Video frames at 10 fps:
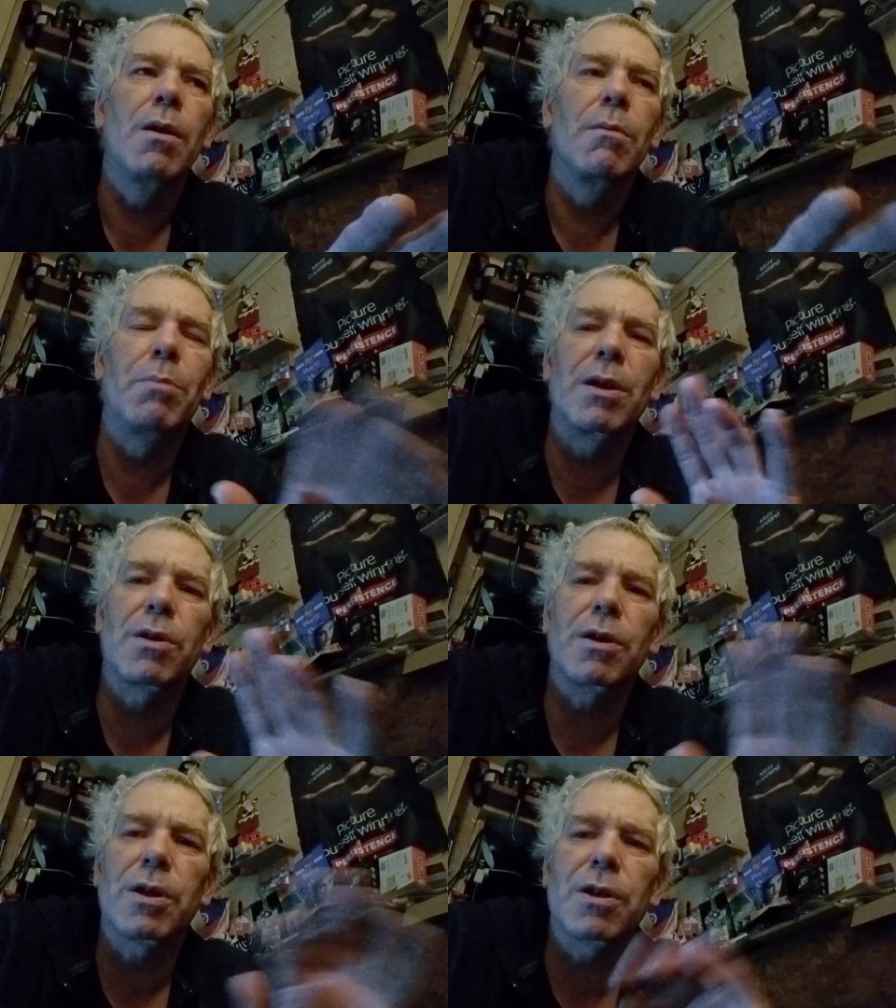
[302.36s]

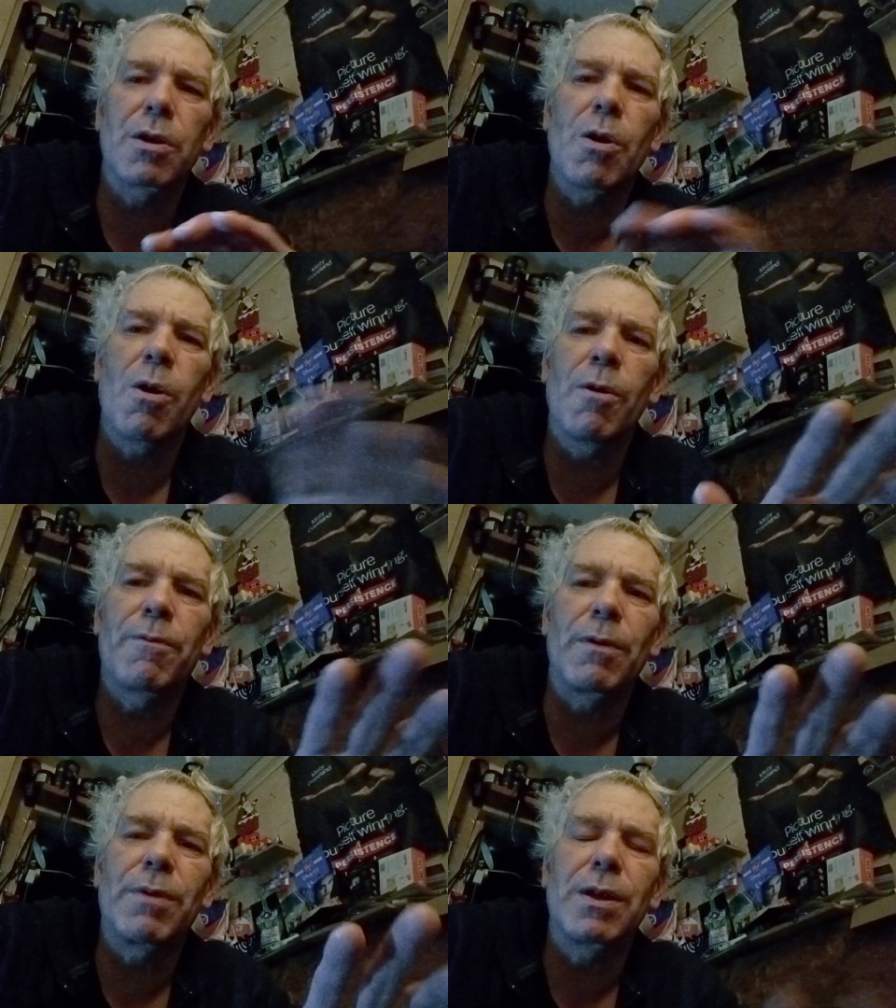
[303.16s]
businesses in all
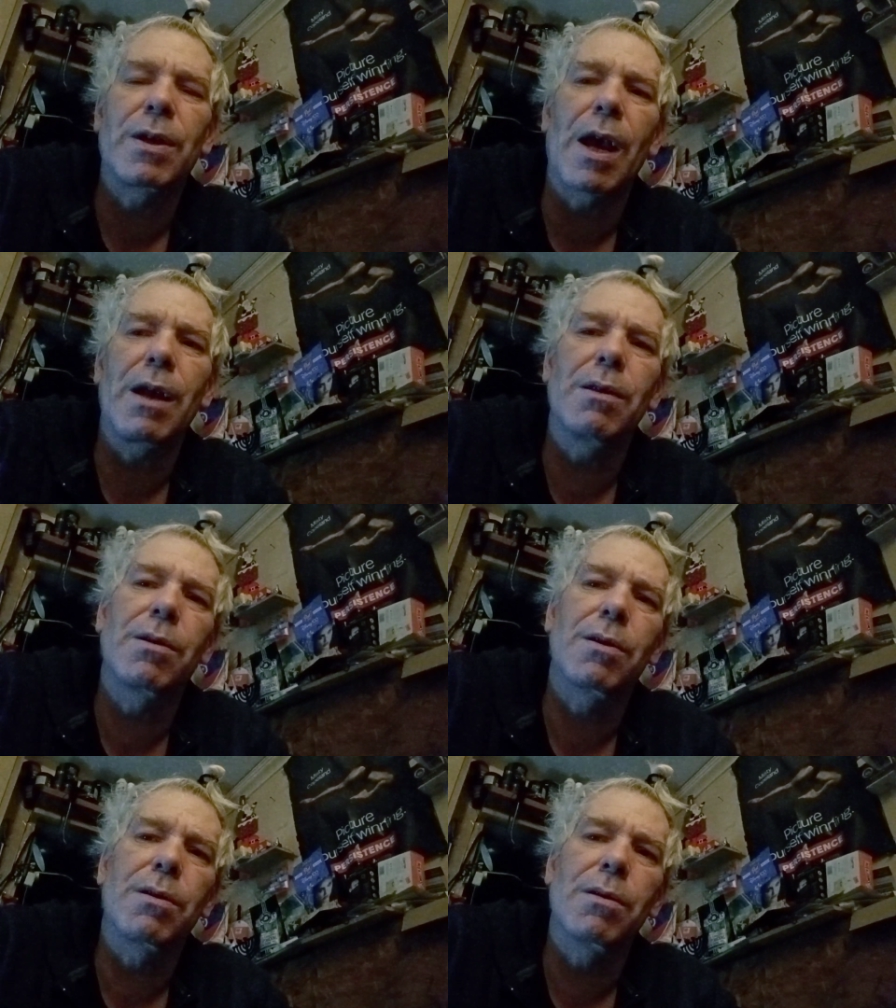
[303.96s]
50
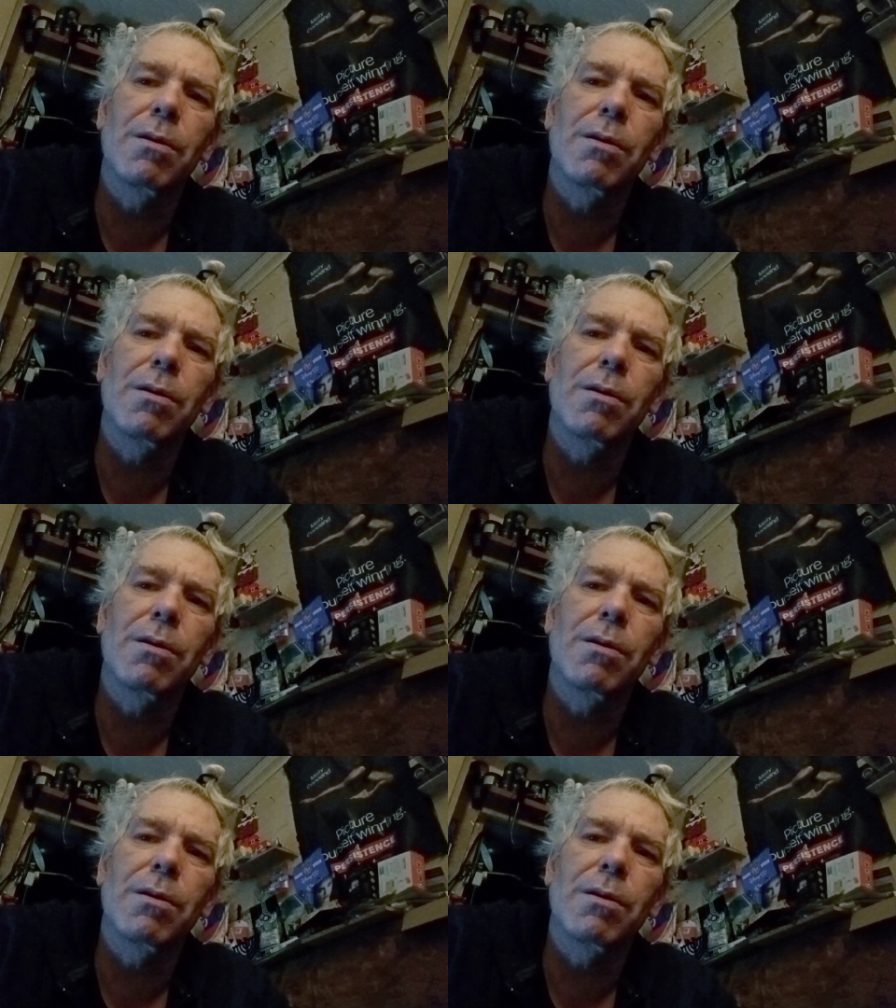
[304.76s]
states or